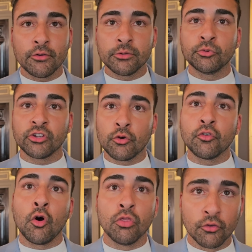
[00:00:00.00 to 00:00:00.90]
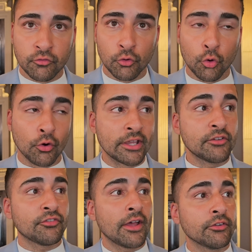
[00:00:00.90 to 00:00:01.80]
himself on the floor. He
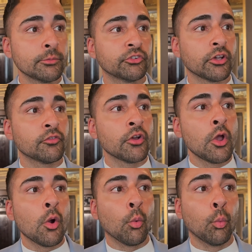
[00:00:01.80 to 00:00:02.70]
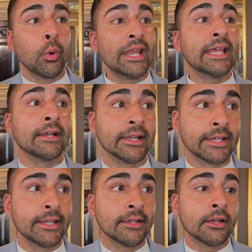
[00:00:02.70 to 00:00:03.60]
found himself
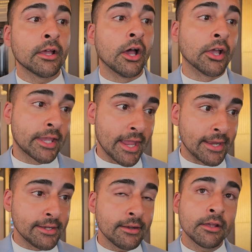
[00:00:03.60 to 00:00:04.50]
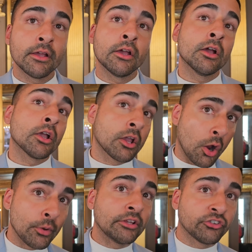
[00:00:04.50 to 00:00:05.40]
willingly, again,
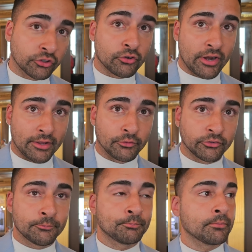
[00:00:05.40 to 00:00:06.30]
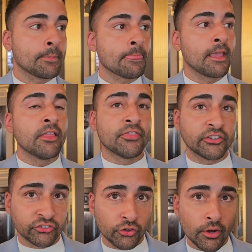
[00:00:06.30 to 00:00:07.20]
going to ground. This
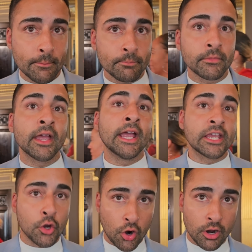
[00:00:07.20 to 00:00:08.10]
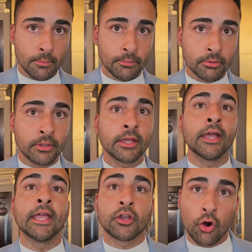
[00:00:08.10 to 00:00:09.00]
time, he got up,
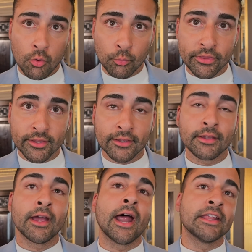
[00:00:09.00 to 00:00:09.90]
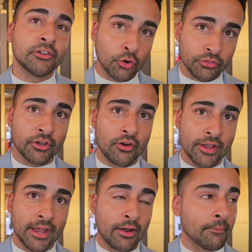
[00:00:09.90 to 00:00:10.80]
he got on with it and he knocked the guy
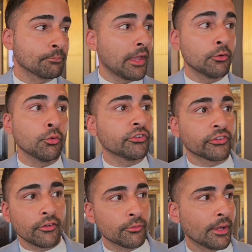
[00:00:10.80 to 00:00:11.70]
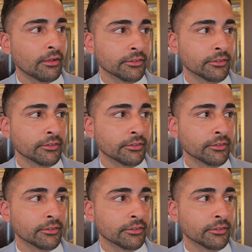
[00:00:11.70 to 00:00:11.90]
out. And all the stuff about,